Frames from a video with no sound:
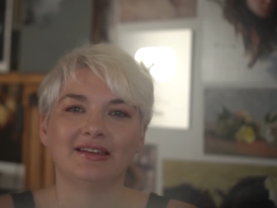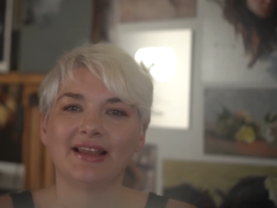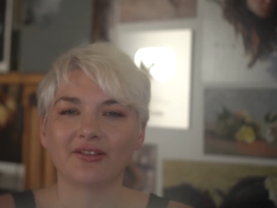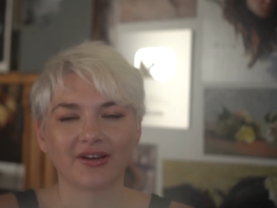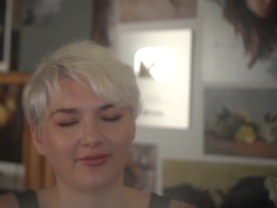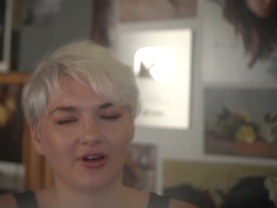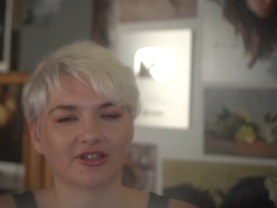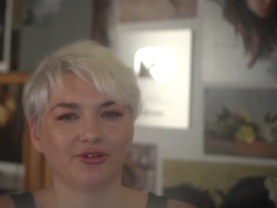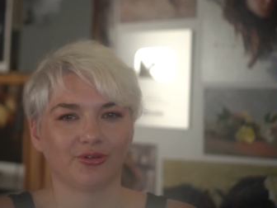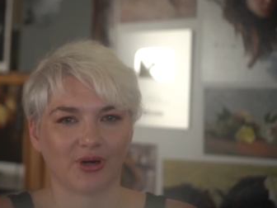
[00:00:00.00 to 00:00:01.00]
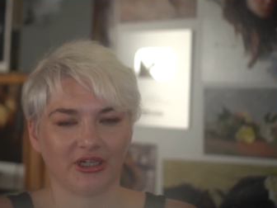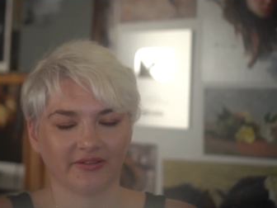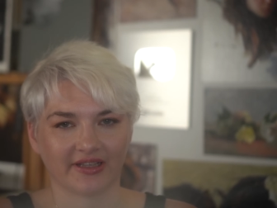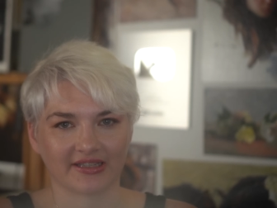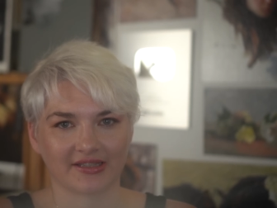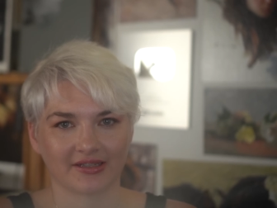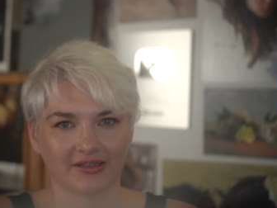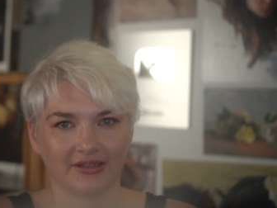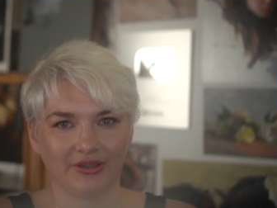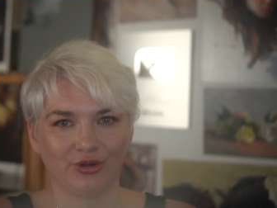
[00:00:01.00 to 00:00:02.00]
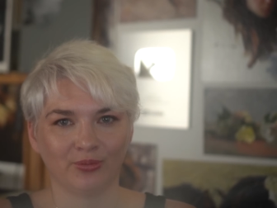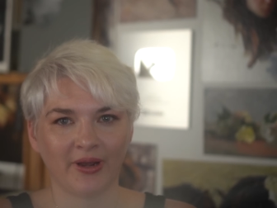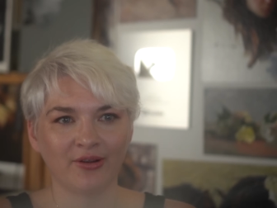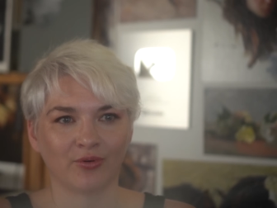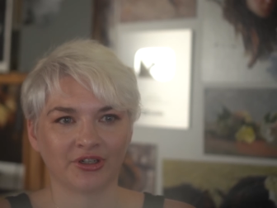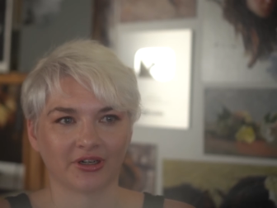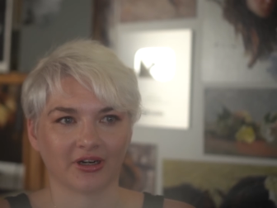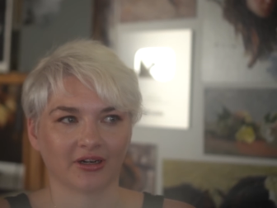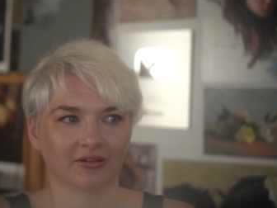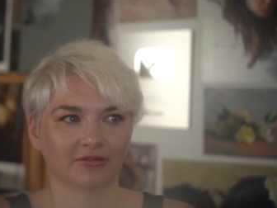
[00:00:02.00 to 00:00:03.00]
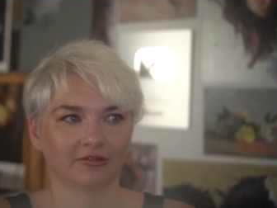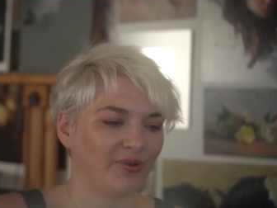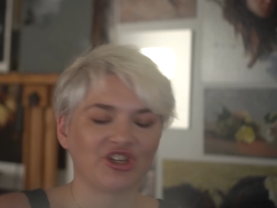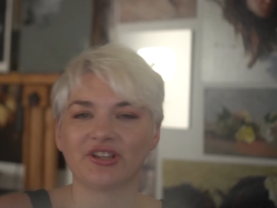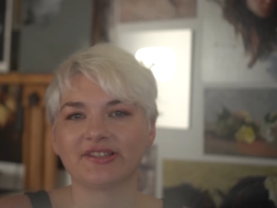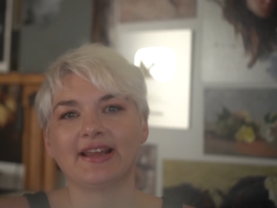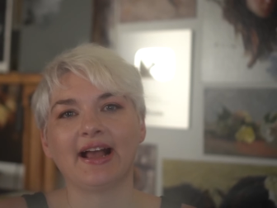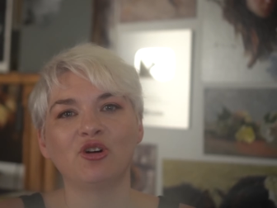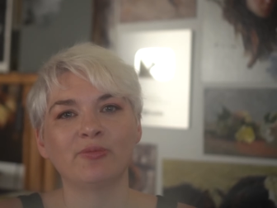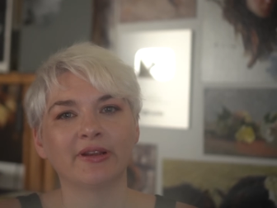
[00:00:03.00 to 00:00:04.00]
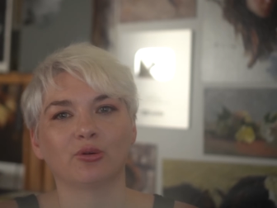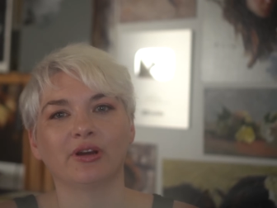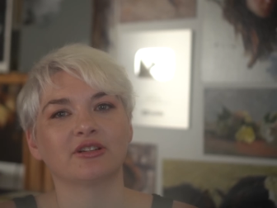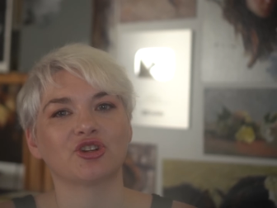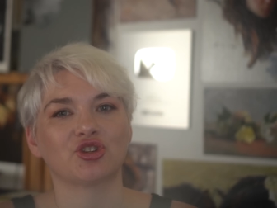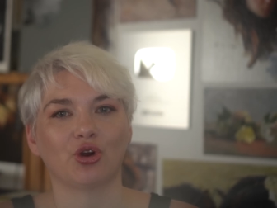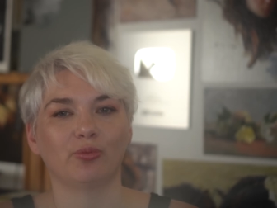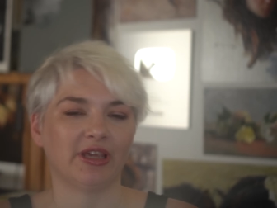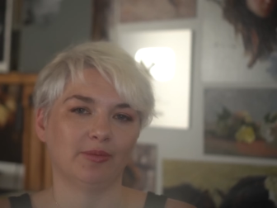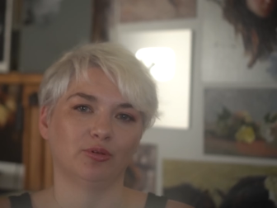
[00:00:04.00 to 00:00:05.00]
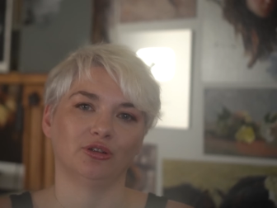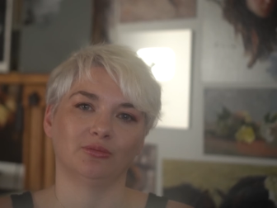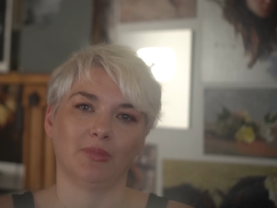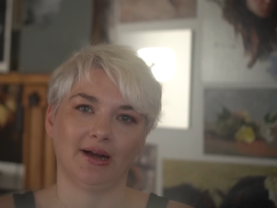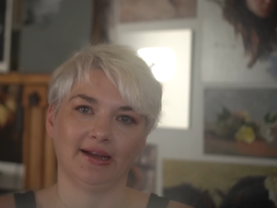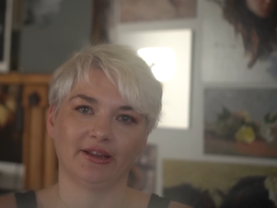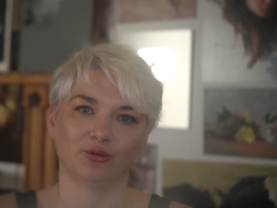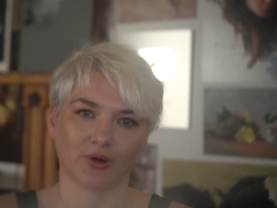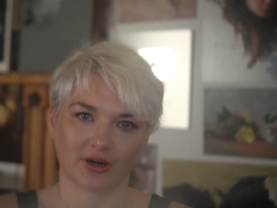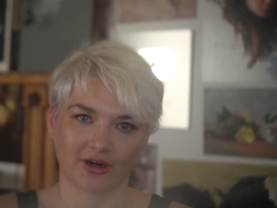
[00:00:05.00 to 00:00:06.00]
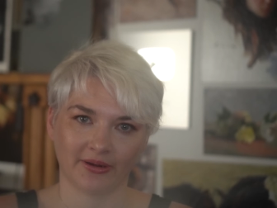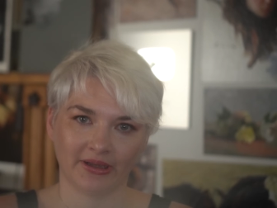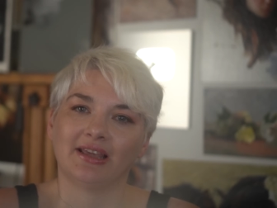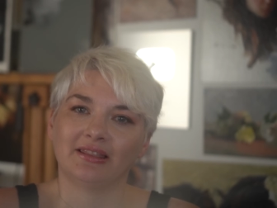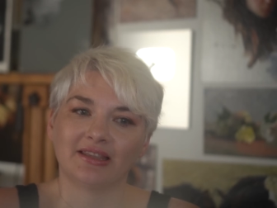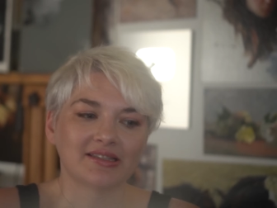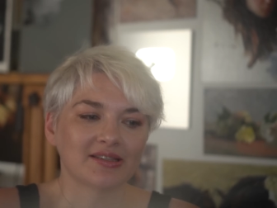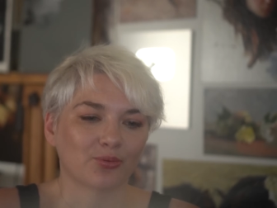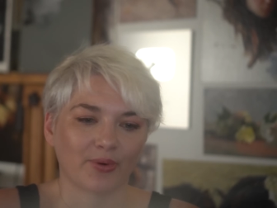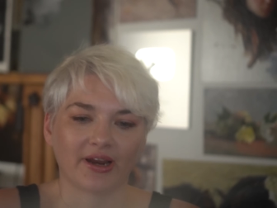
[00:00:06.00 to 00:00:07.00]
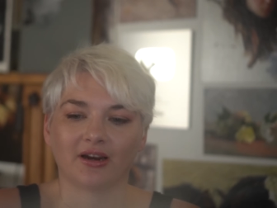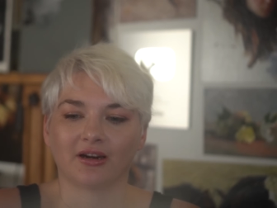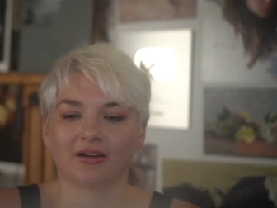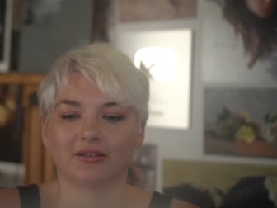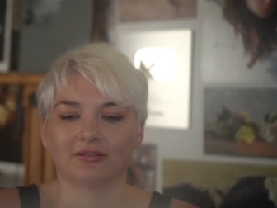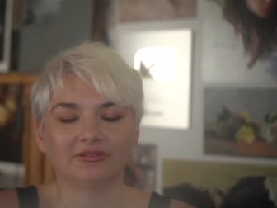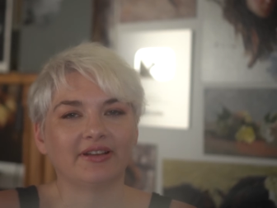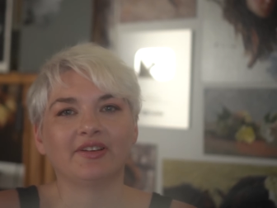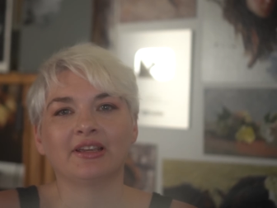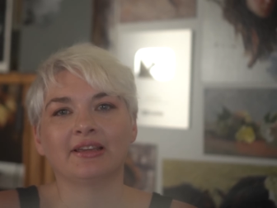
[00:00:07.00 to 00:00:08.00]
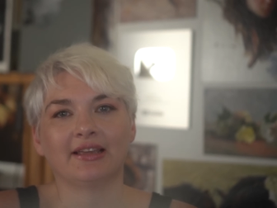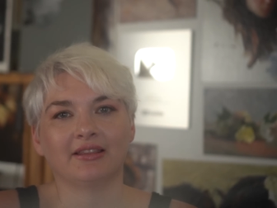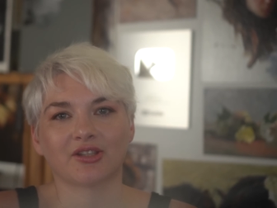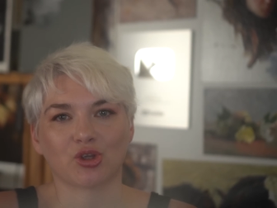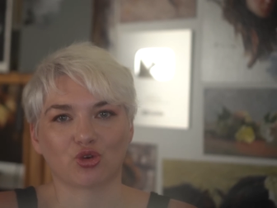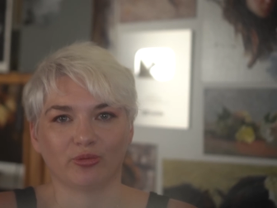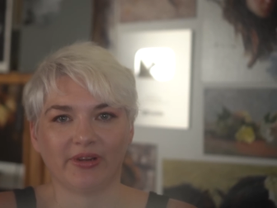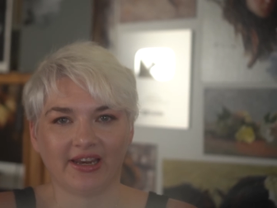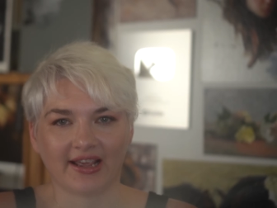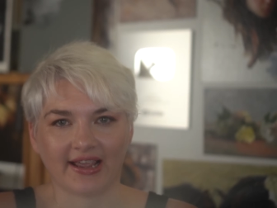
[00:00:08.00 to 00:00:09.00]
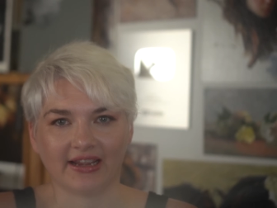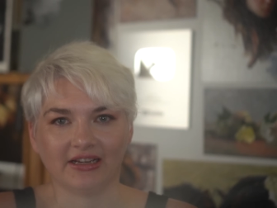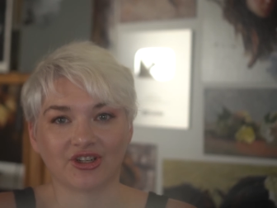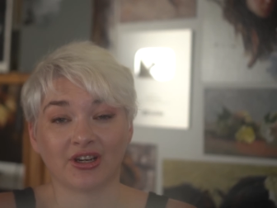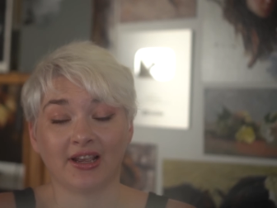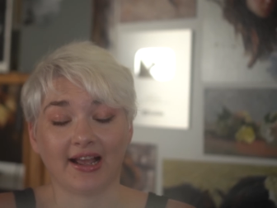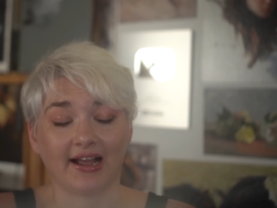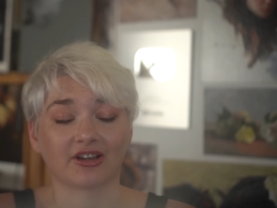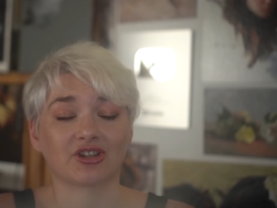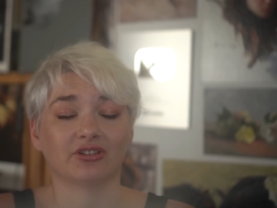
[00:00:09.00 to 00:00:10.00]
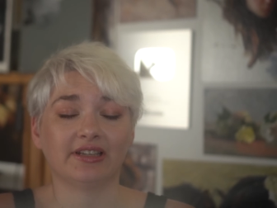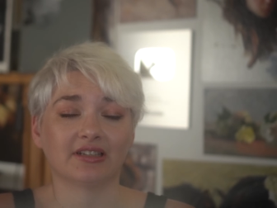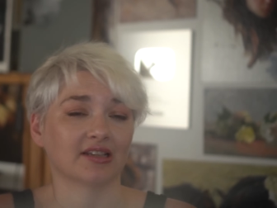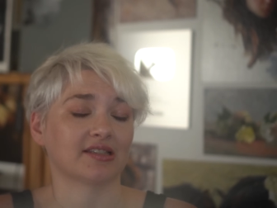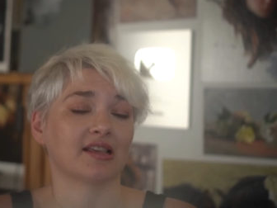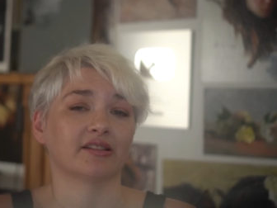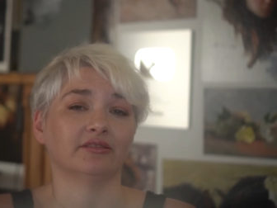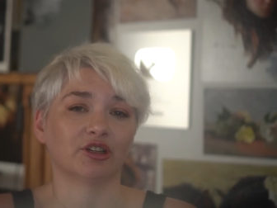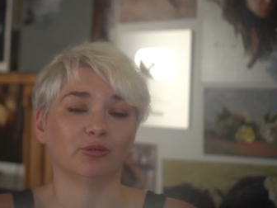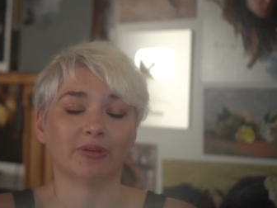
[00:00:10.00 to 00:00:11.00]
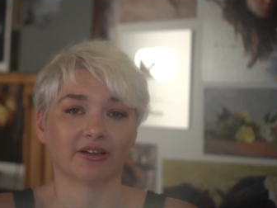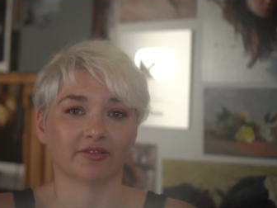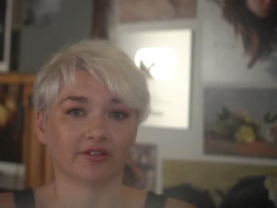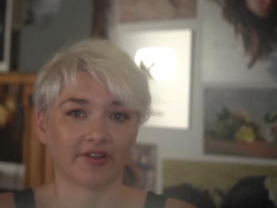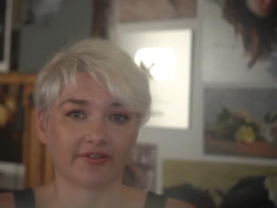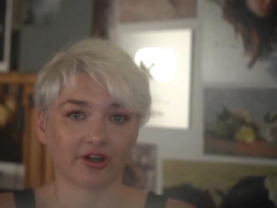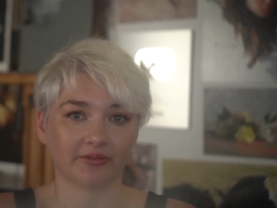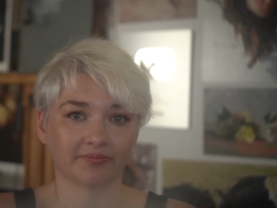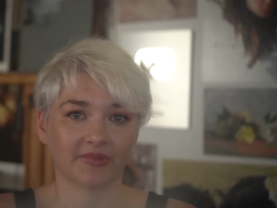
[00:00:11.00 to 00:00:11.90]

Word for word: Now that I've walked you through all of this, you might wonder, but Chelsea, how am I going to show people my work? And this is where living in the social media age actually does us a little bit of a favor.